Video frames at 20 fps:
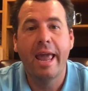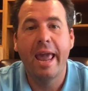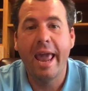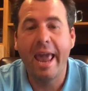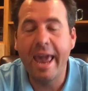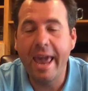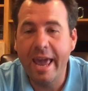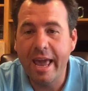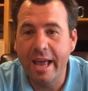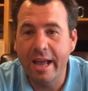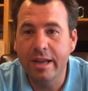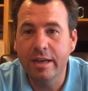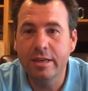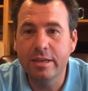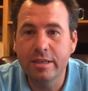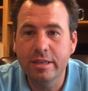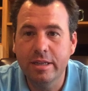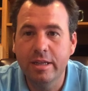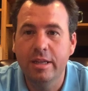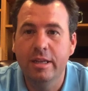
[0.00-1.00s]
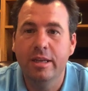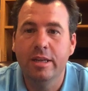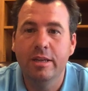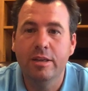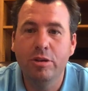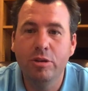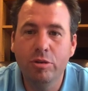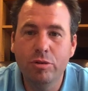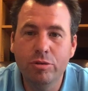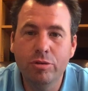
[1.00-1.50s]
And
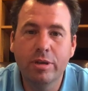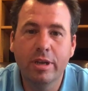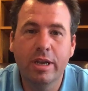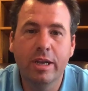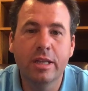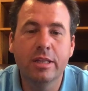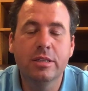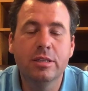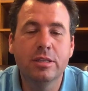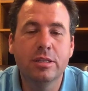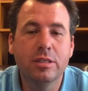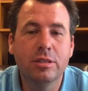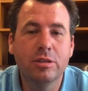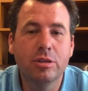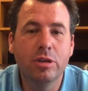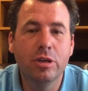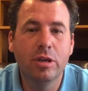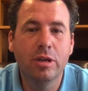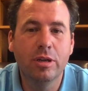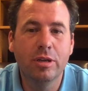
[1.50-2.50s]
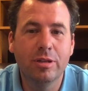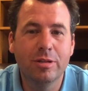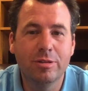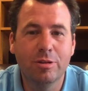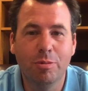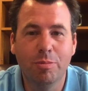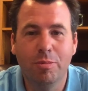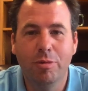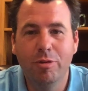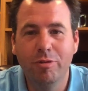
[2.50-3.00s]
you get to,
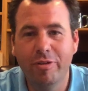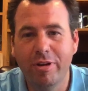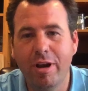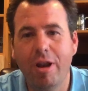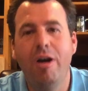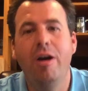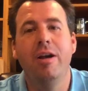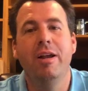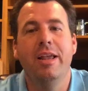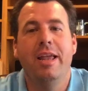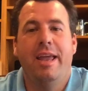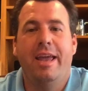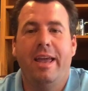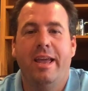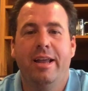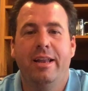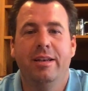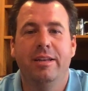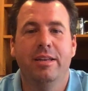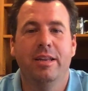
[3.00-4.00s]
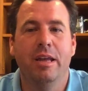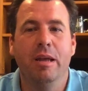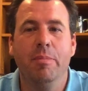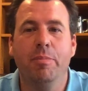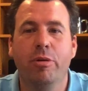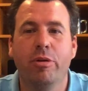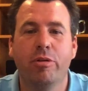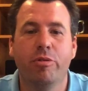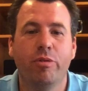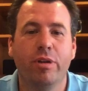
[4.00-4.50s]
to move along and uh,
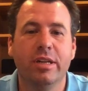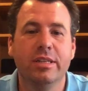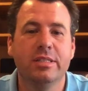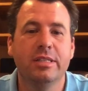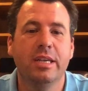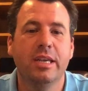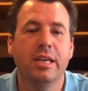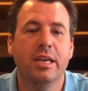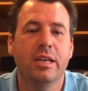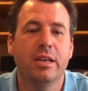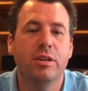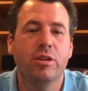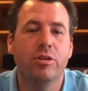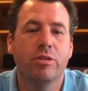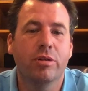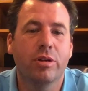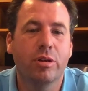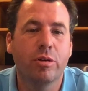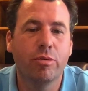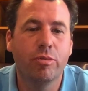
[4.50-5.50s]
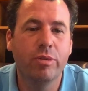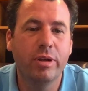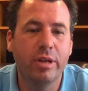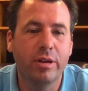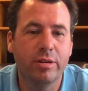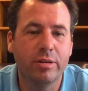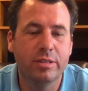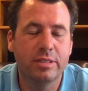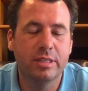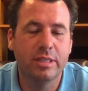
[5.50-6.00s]
progress in your
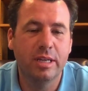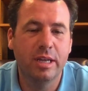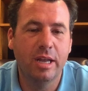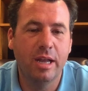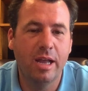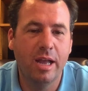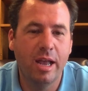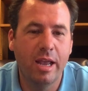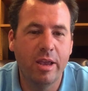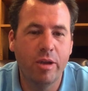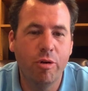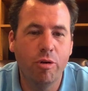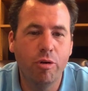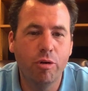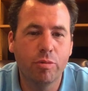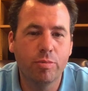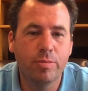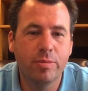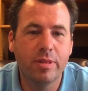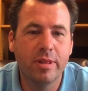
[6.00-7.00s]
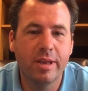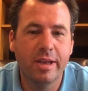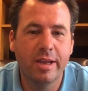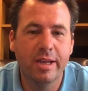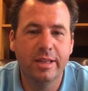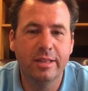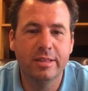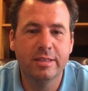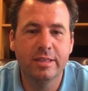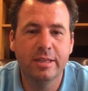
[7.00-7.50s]
careers. I hope
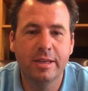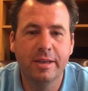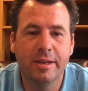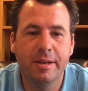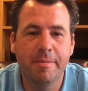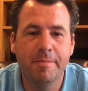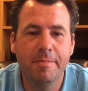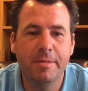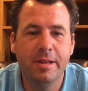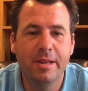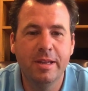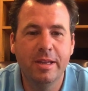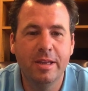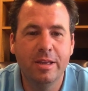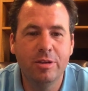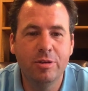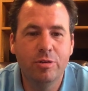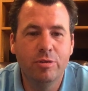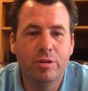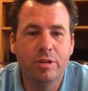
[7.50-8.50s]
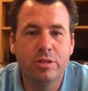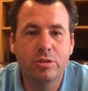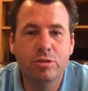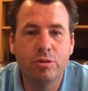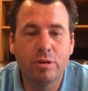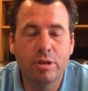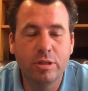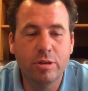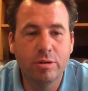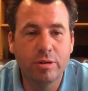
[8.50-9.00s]
that um, you
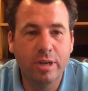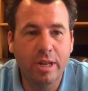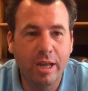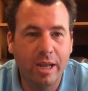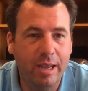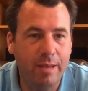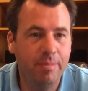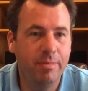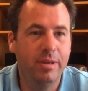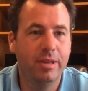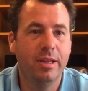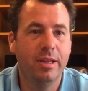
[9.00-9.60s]
enjoyed your time.